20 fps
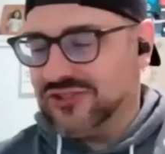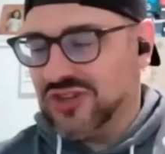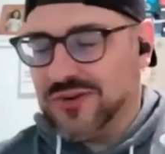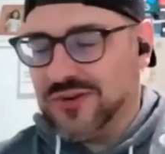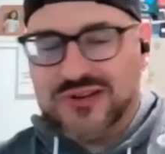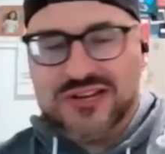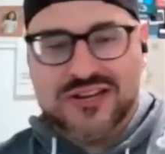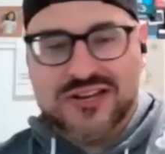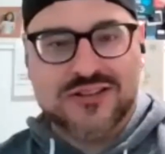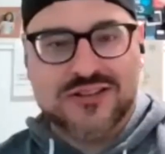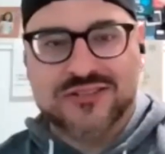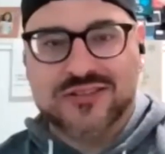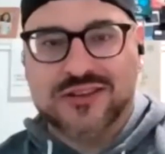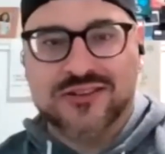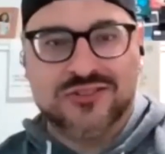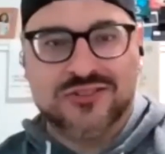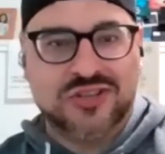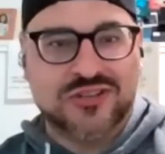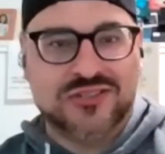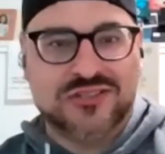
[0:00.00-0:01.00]
Jimmy is
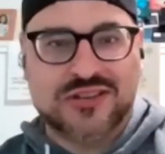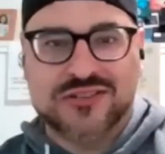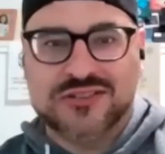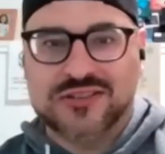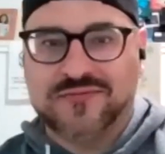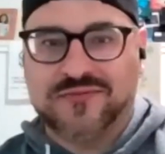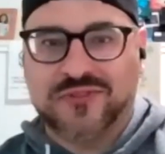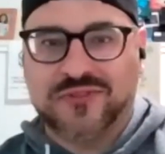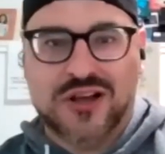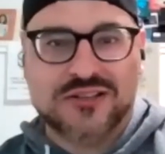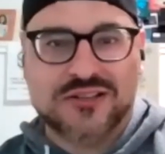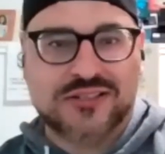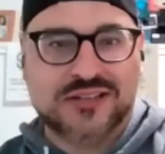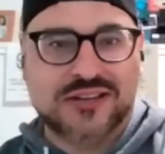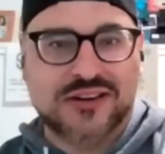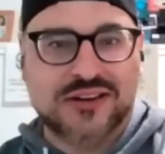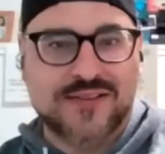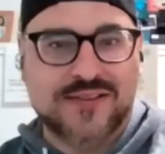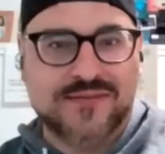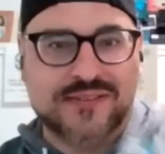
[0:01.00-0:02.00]
isn't cool. just isn't
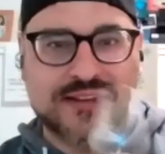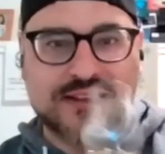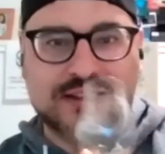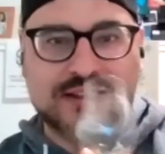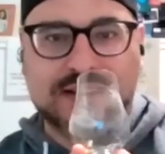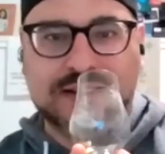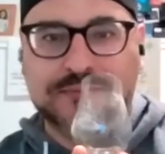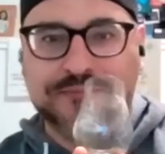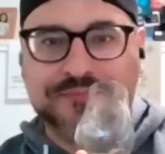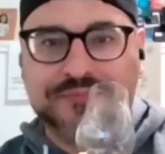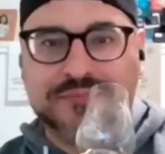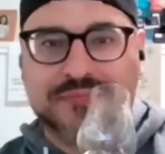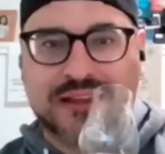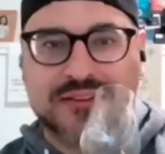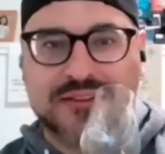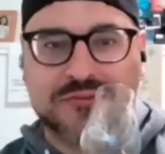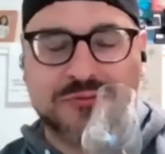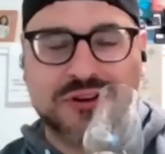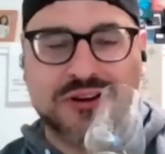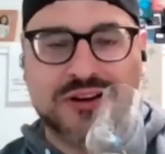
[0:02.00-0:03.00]
flossing enough again.
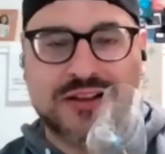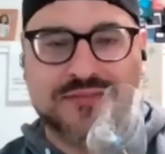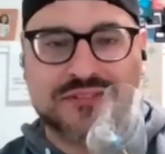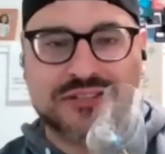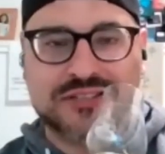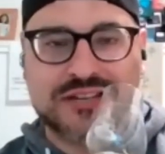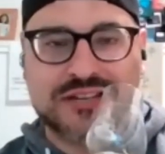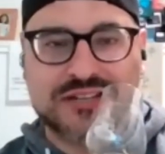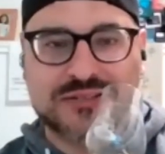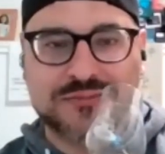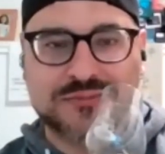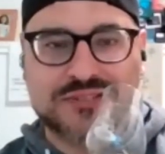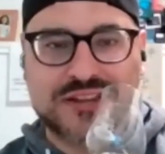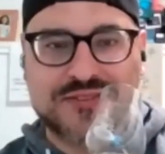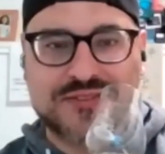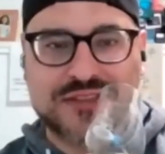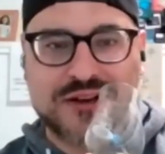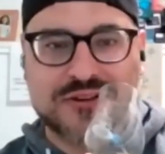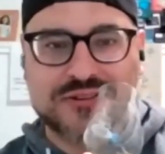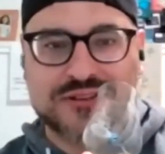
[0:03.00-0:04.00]
You're gonna have to take all some right.
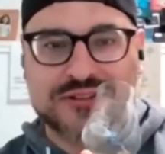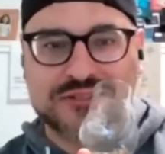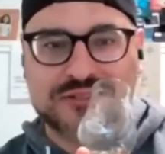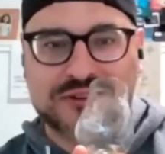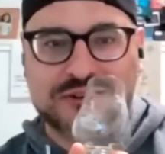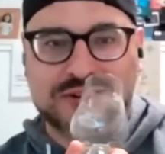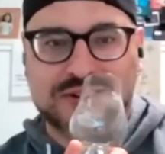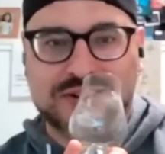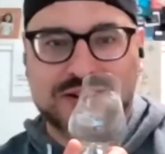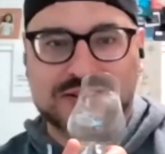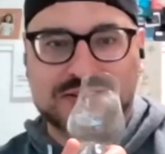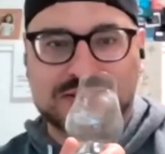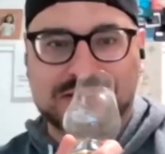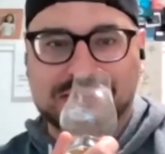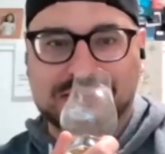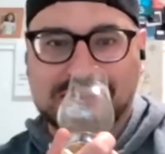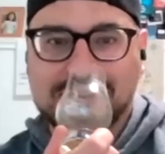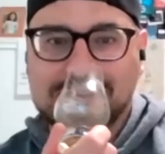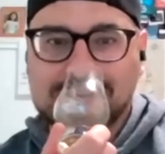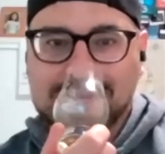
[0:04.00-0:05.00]
teeth out, and it's gonna cost you.
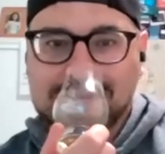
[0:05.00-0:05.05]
